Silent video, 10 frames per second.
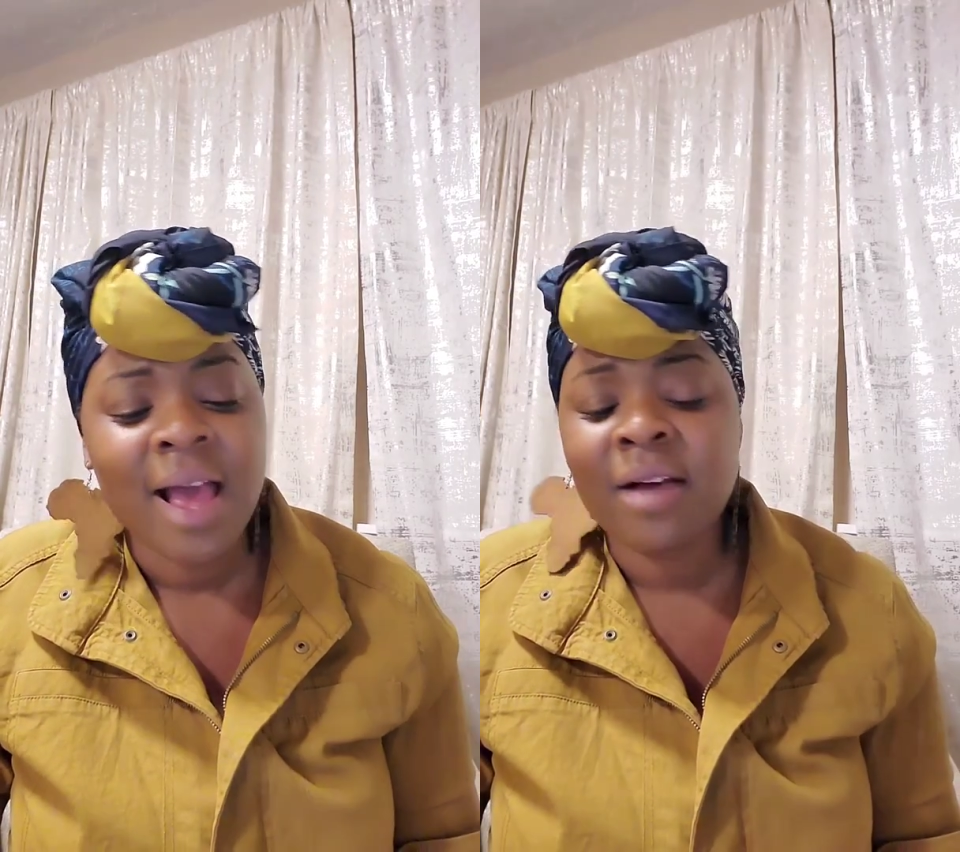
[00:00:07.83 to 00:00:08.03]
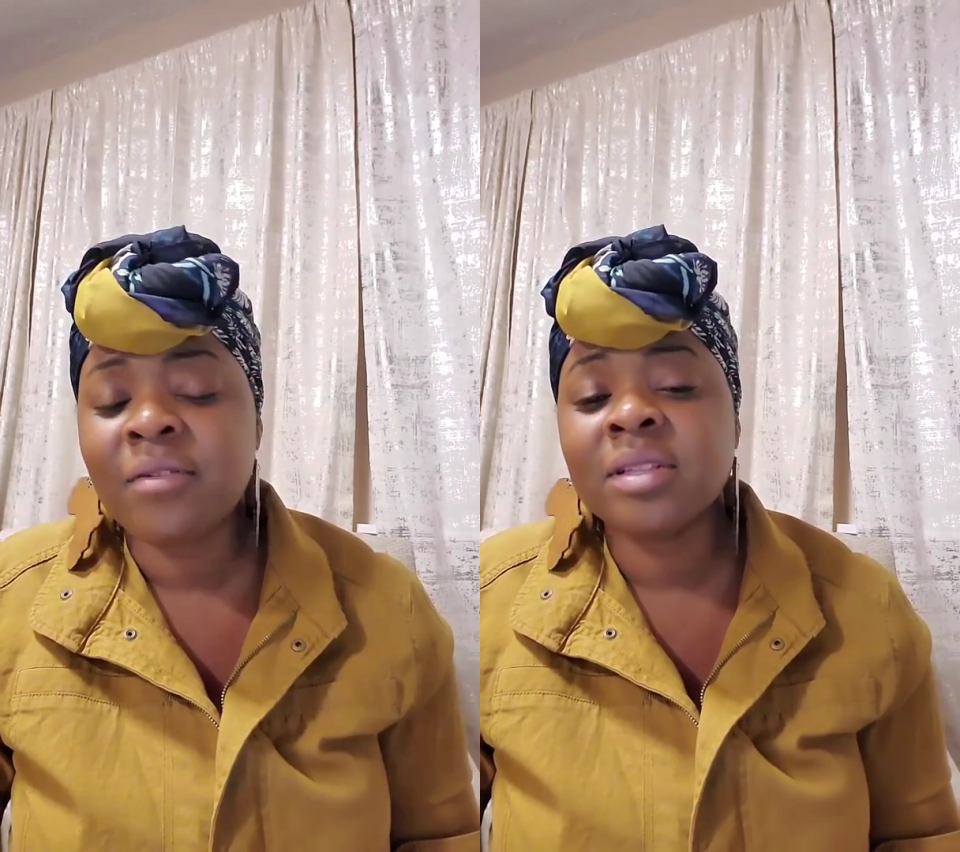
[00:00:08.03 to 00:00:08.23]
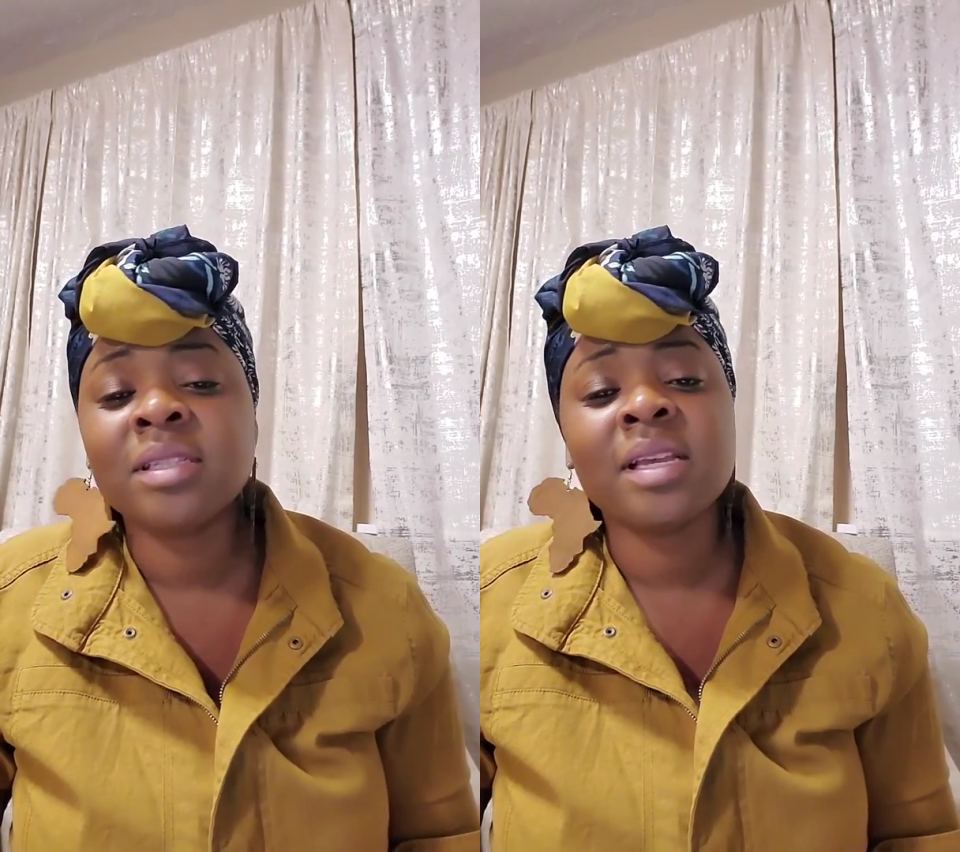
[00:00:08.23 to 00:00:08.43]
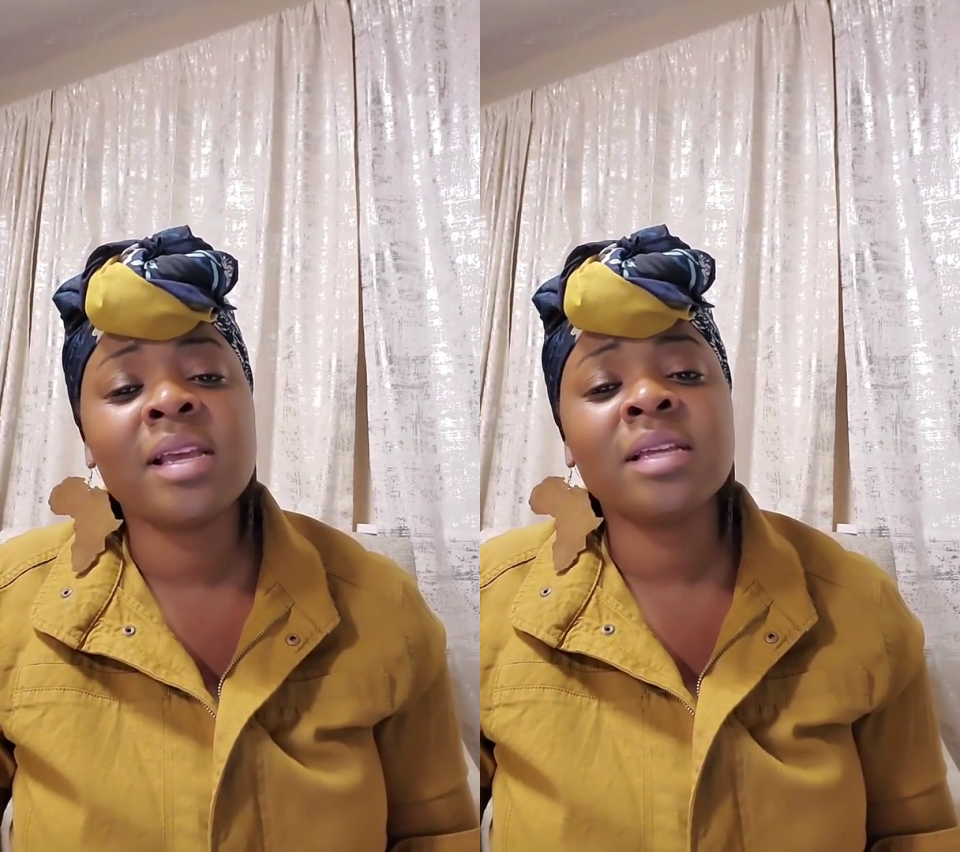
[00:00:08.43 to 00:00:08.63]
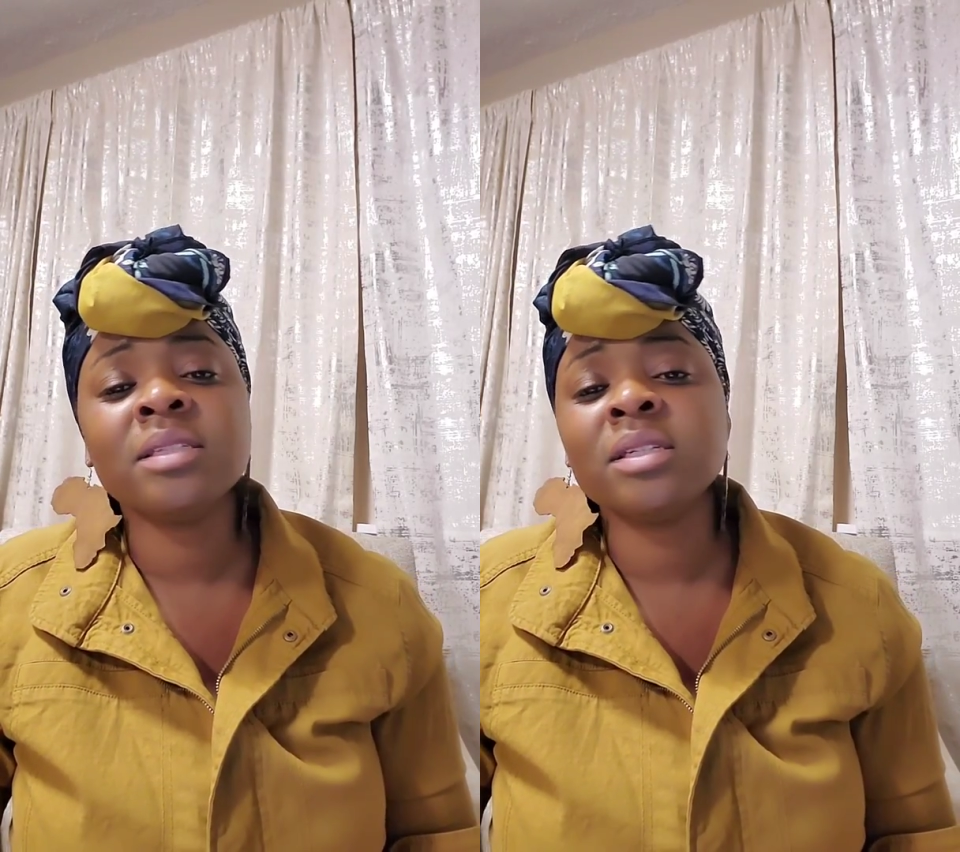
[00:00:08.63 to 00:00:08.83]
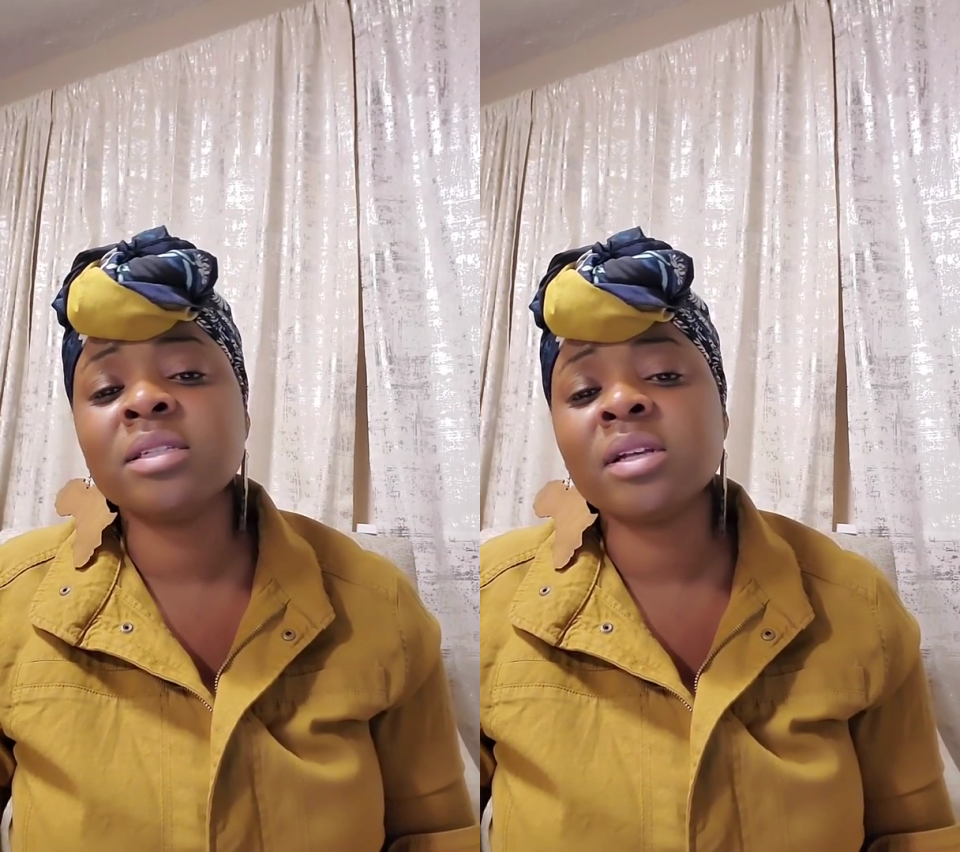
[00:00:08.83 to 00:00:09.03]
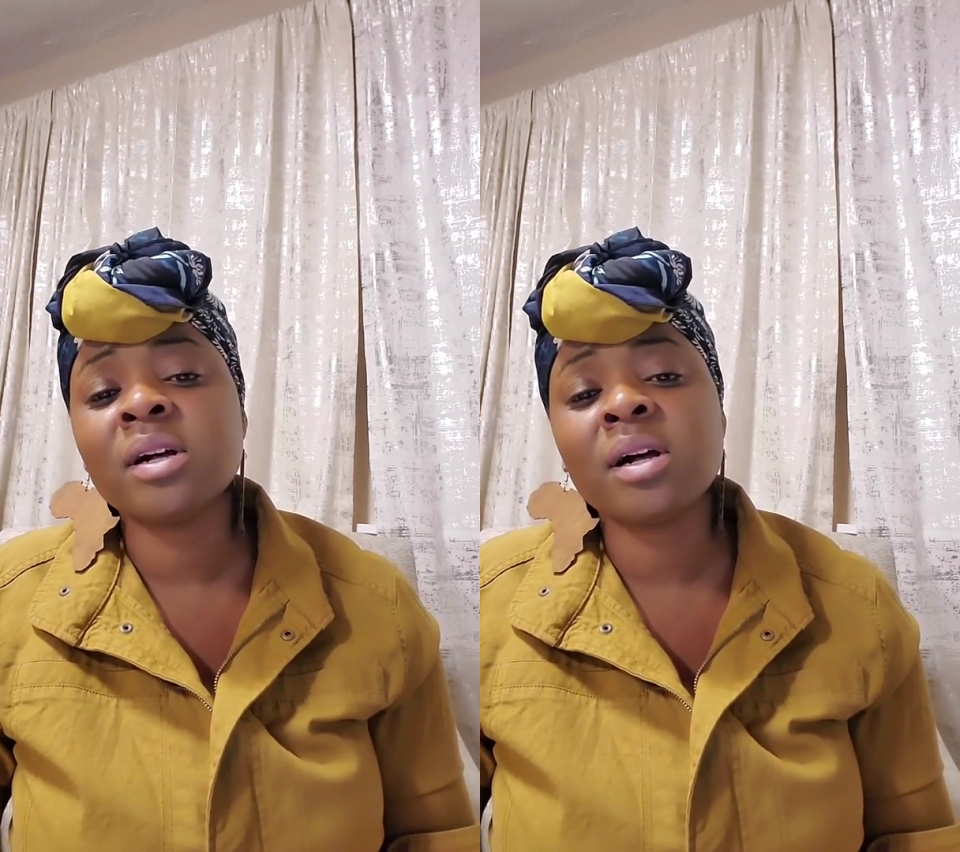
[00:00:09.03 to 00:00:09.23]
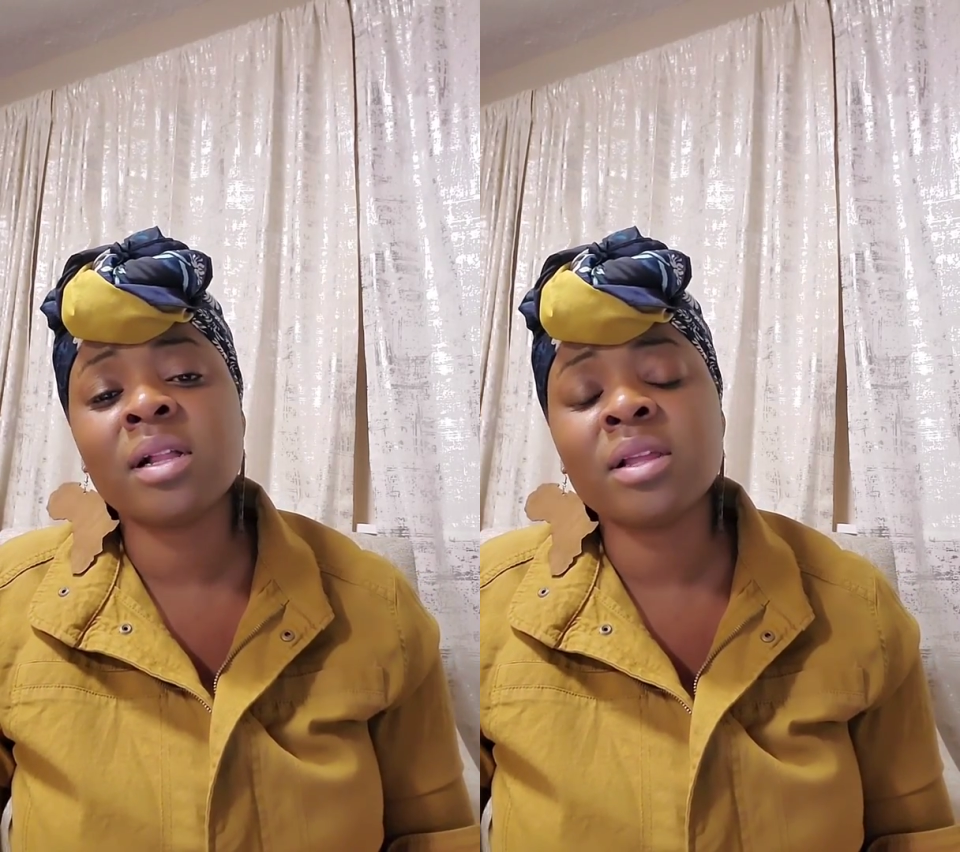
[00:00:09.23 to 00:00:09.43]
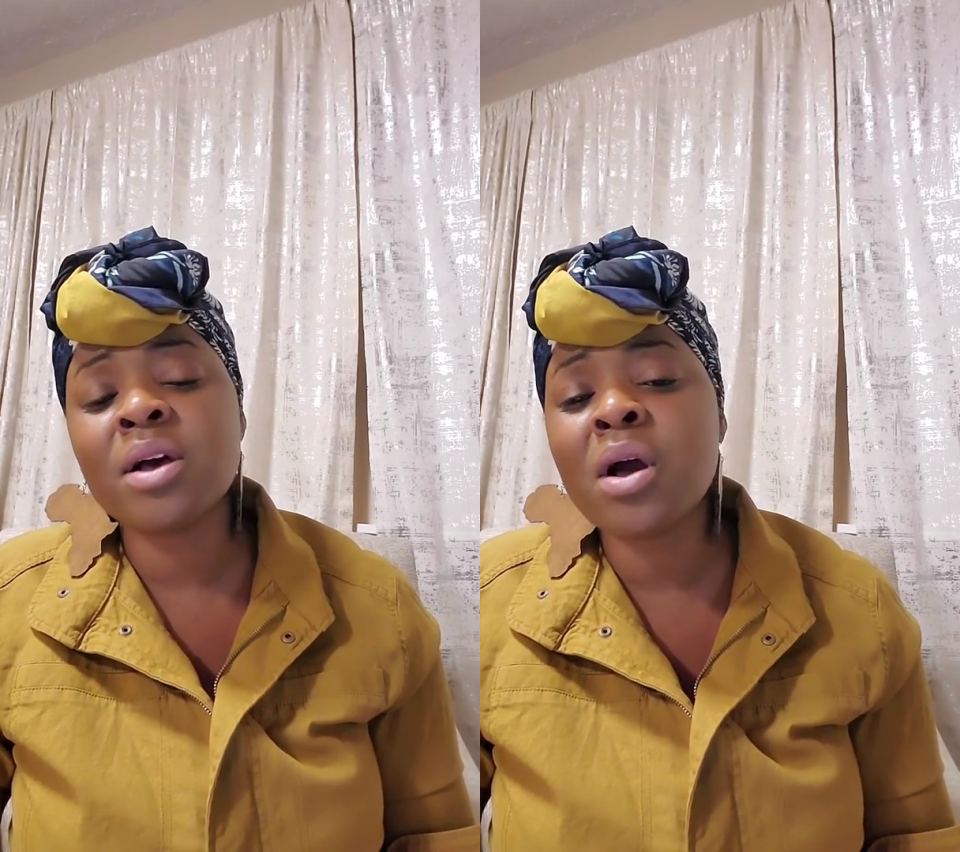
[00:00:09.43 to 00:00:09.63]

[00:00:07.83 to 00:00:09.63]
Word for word: Heaven's angels all